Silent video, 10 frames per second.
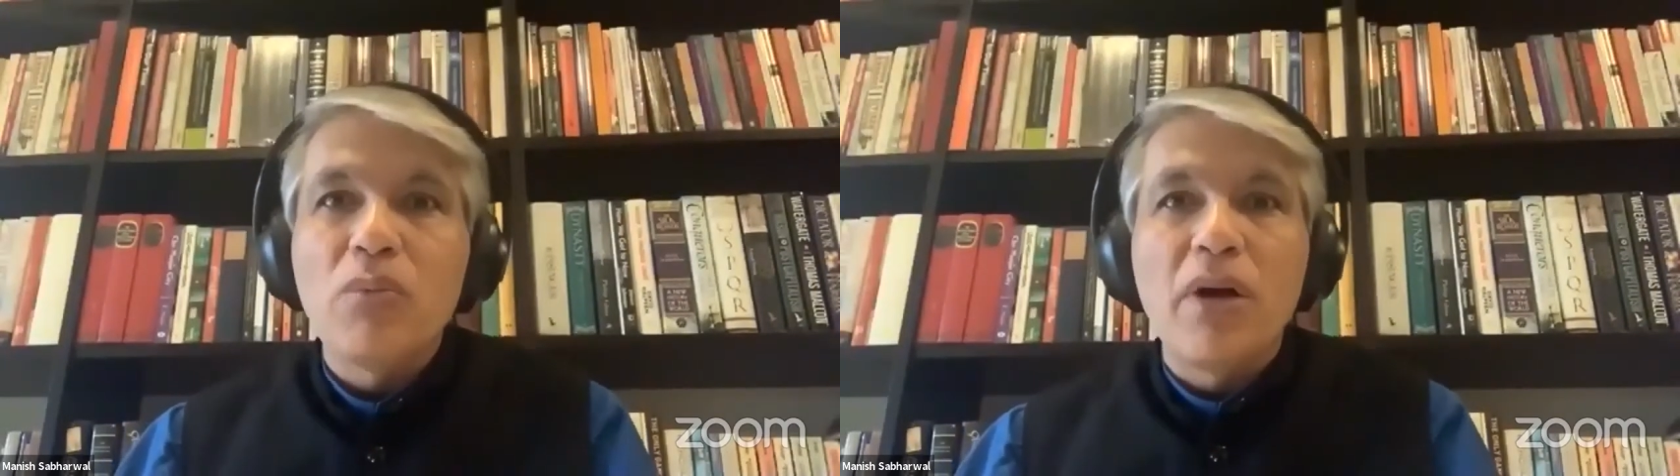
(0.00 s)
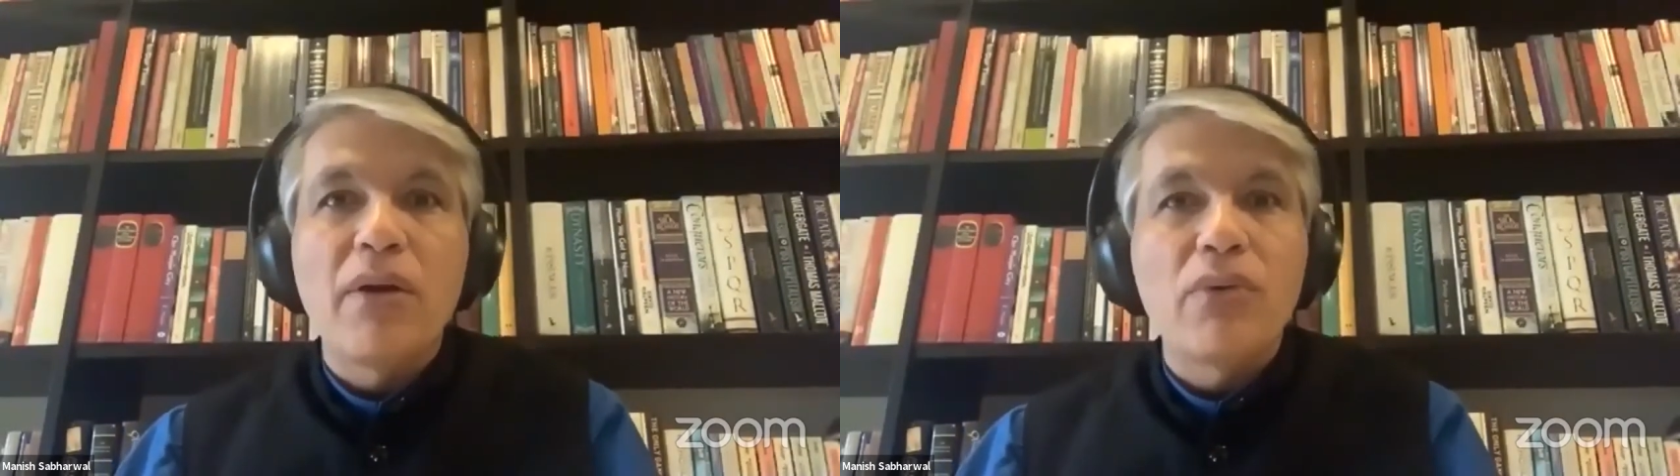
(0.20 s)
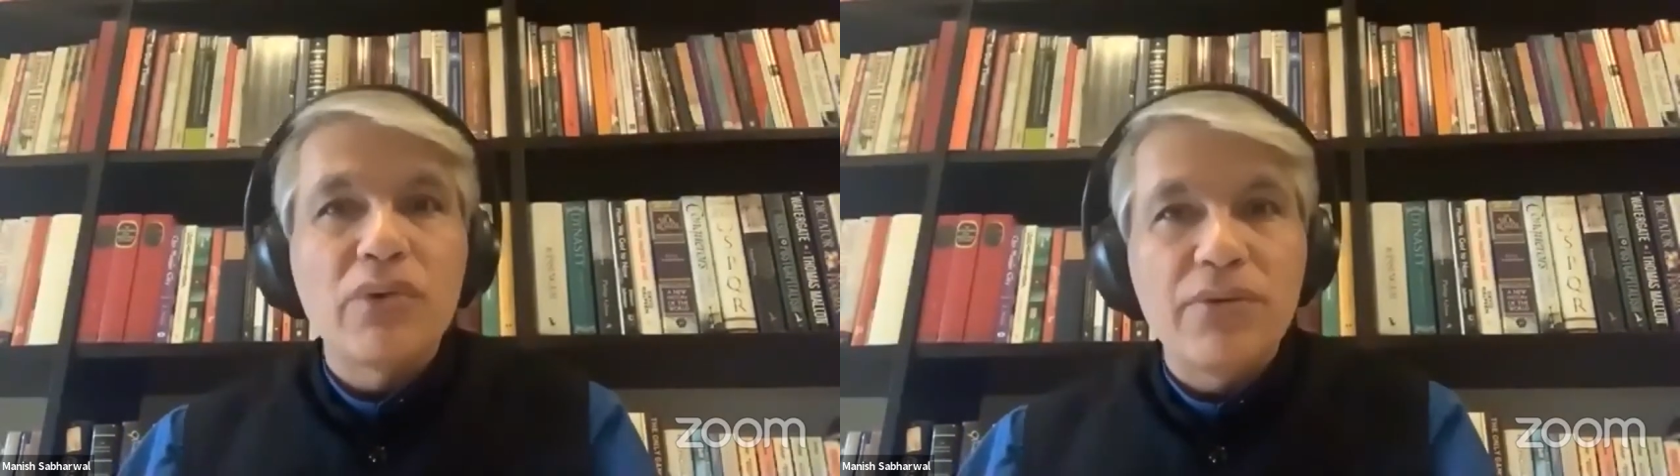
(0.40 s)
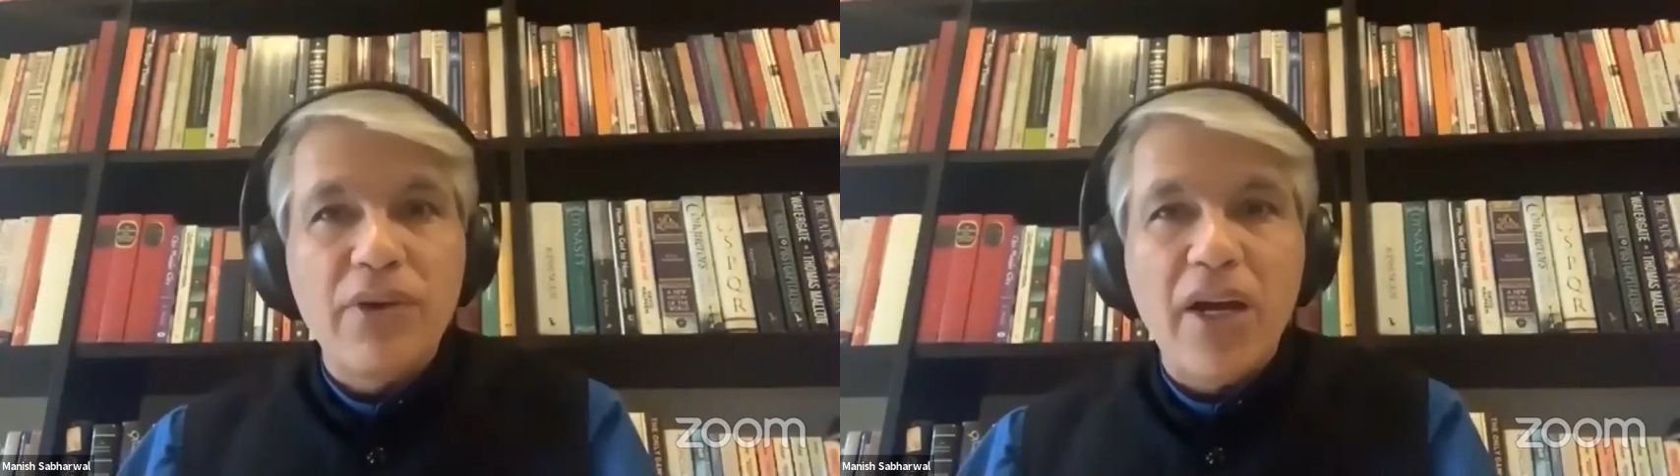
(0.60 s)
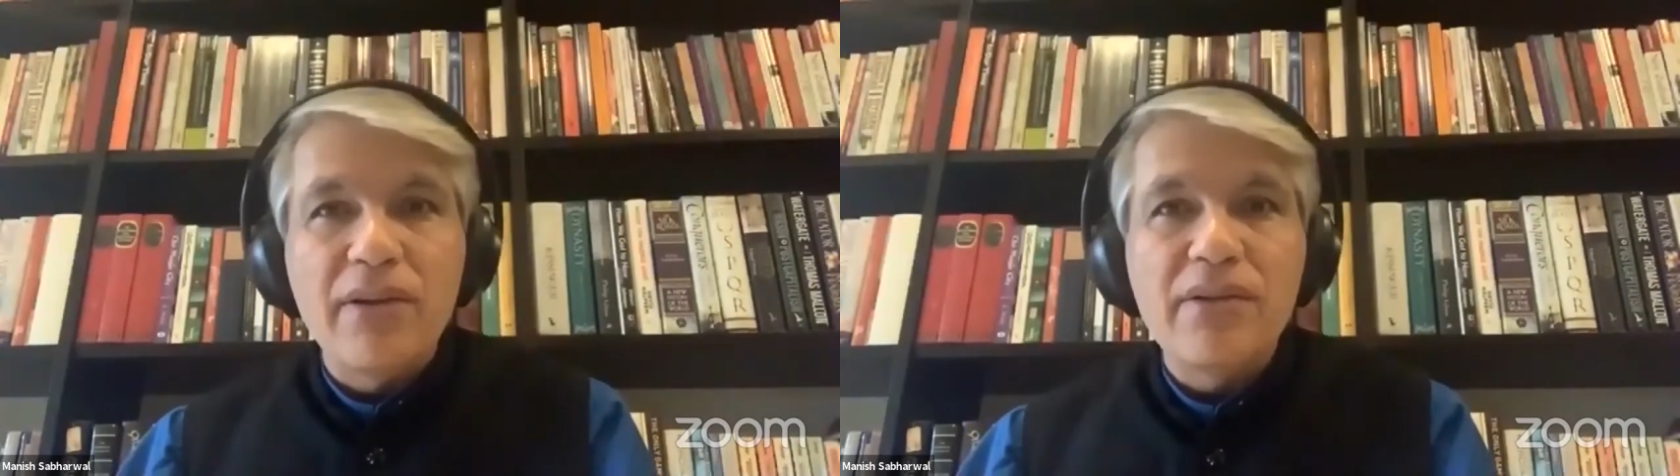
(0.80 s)
around the
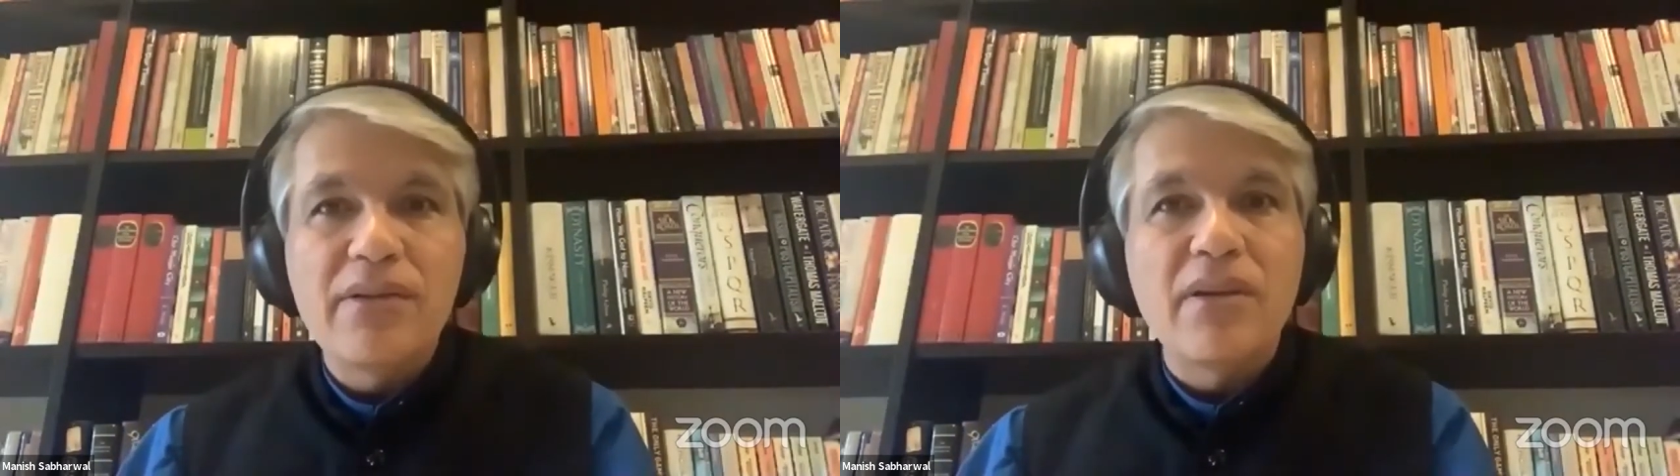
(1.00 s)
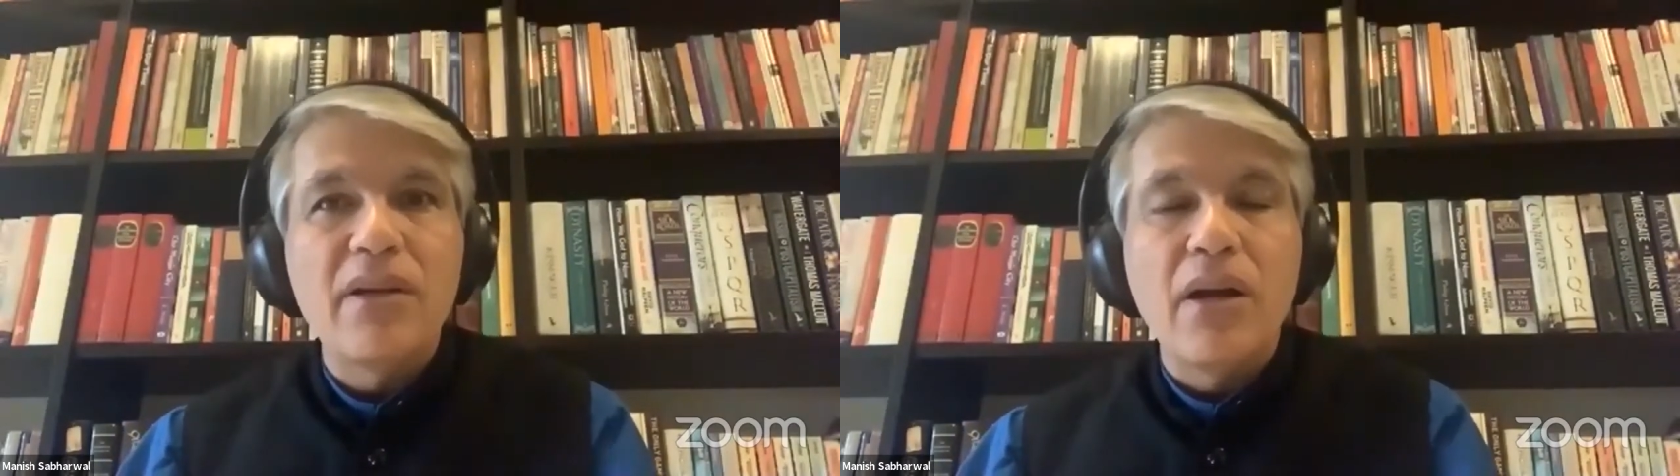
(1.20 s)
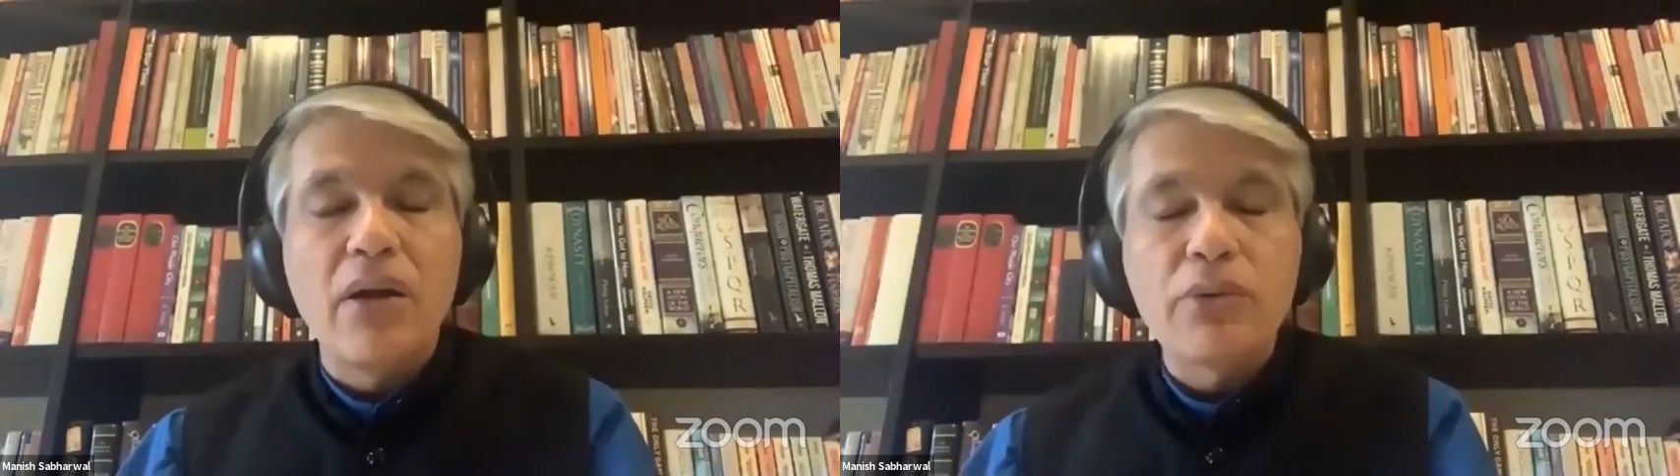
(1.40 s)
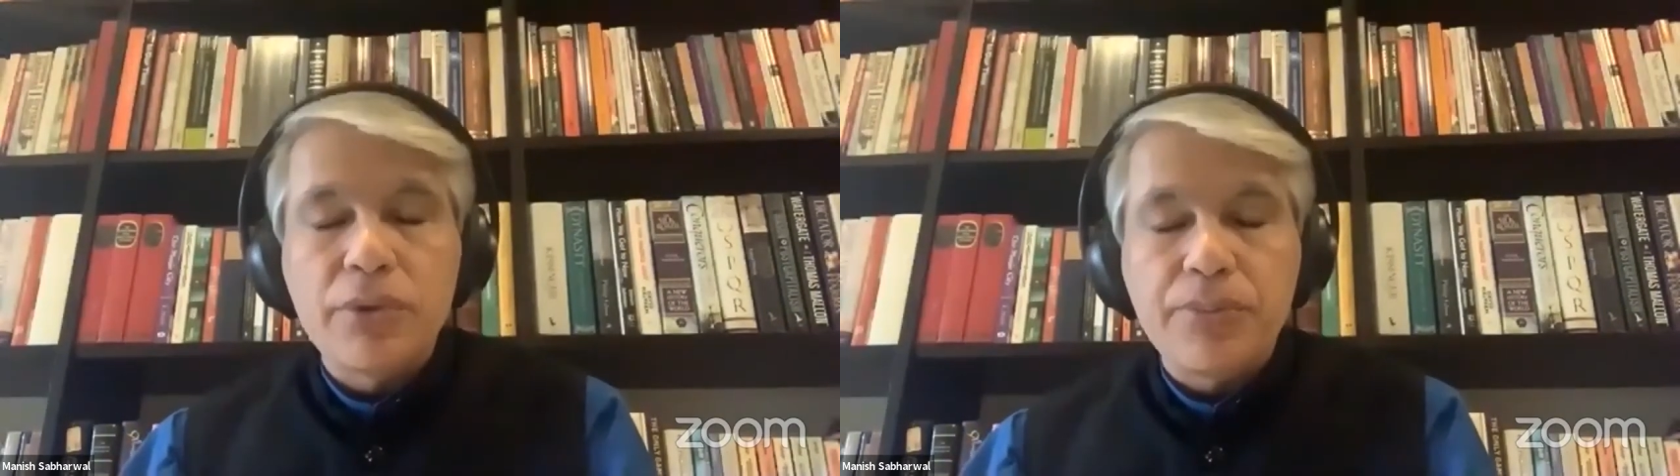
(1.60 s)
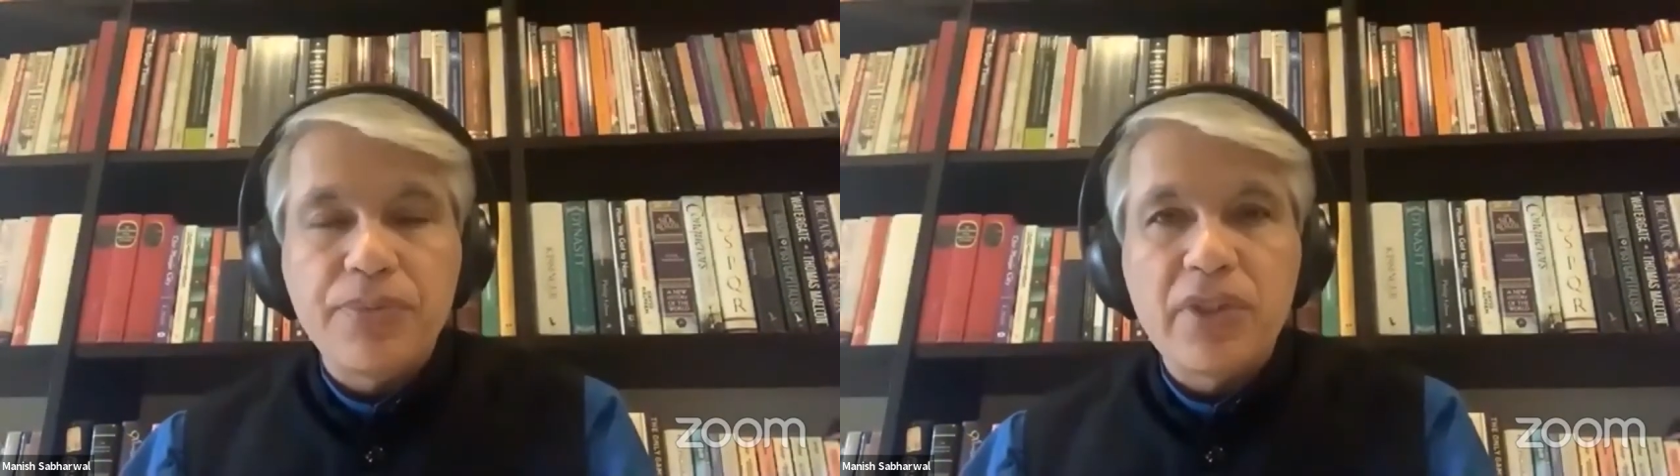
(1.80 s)
virus, around